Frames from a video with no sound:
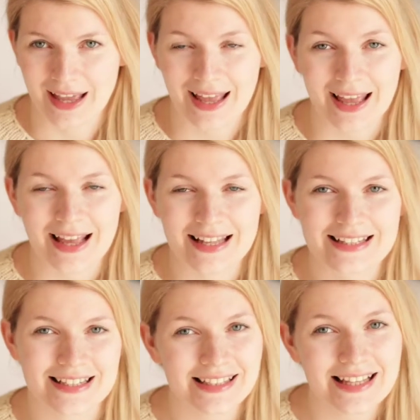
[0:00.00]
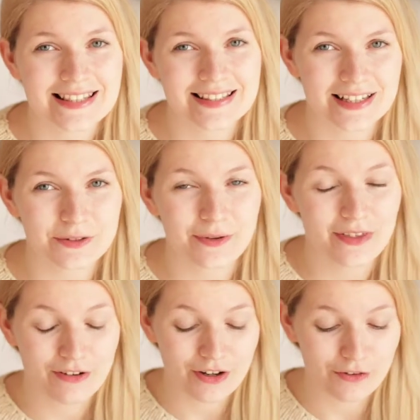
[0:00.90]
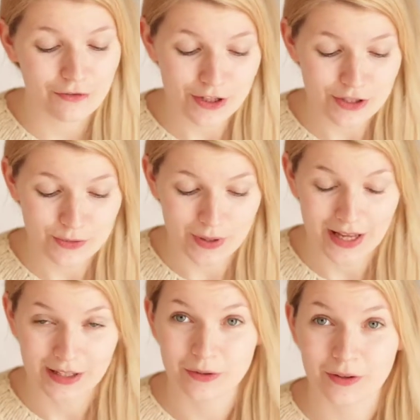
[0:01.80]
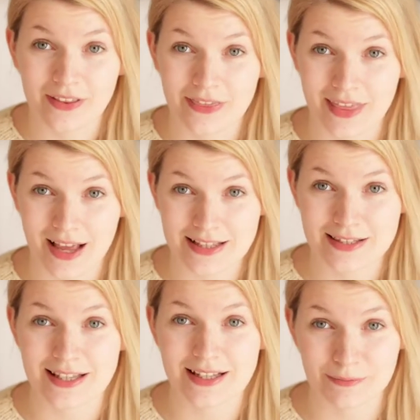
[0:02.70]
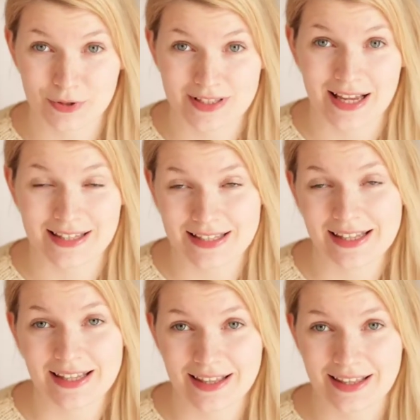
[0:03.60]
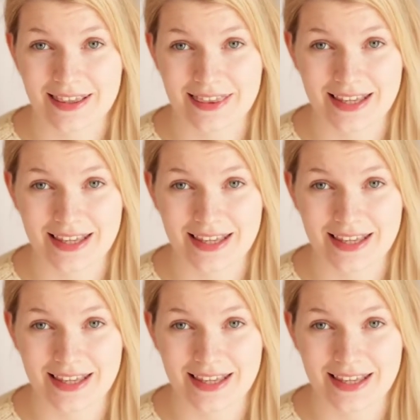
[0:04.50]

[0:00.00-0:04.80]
And let's start with the very first one. That's precisely the